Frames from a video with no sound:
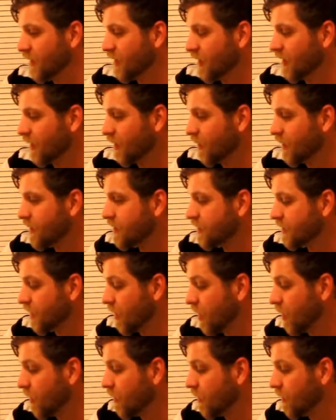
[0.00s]
anyway.
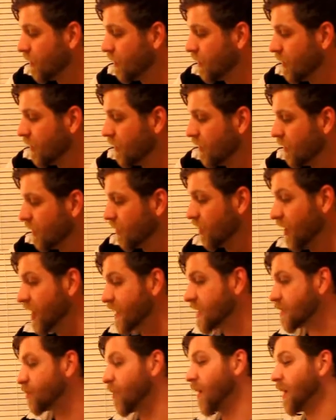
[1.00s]
So
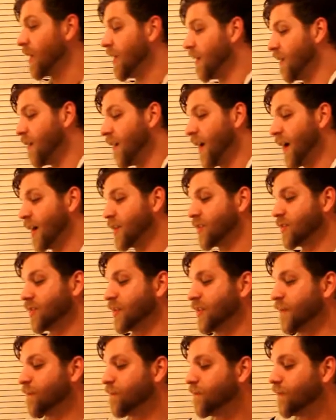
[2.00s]
this right here
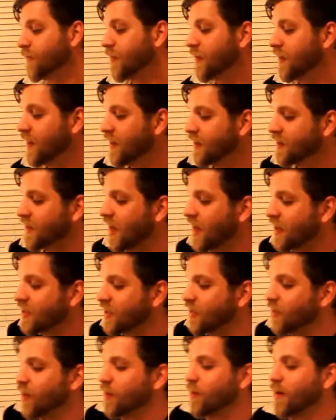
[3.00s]
actually is
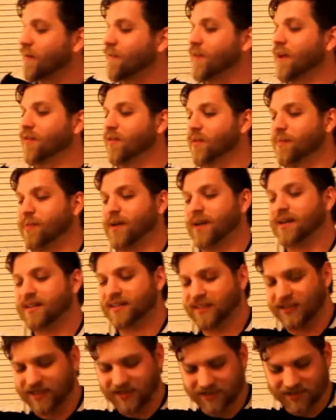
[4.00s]
actually one of my favorite
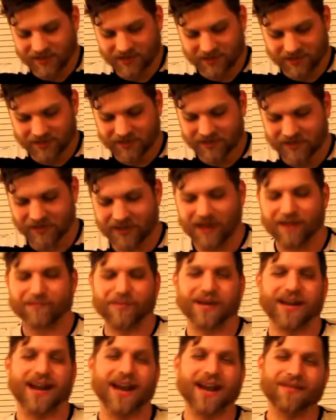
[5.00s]
picks. I
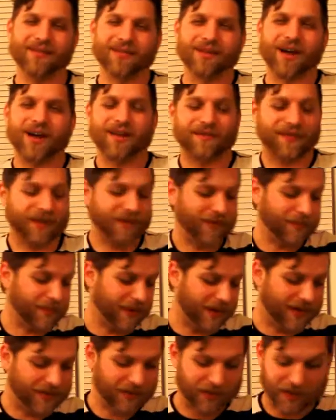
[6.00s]
have a lot of favorite
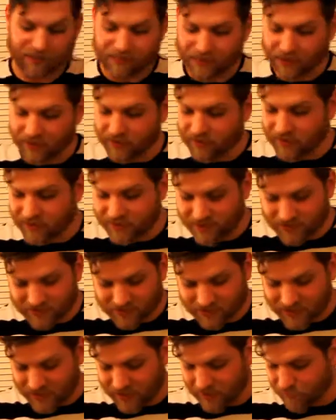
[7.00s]
picks when I pick. This is
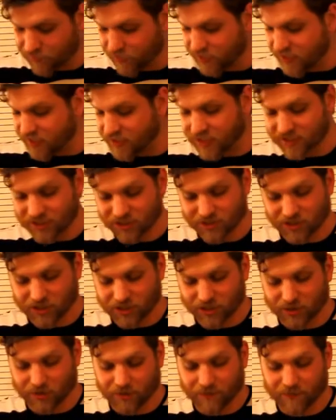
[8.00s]
the PlayStation
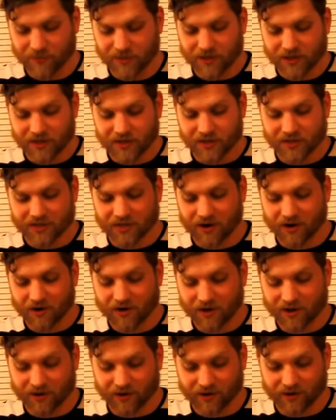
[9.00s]
2 Guitar
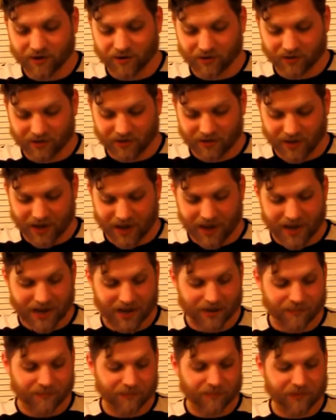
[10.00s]
Hero
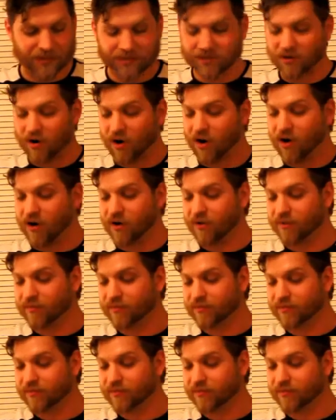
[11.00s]
game guitar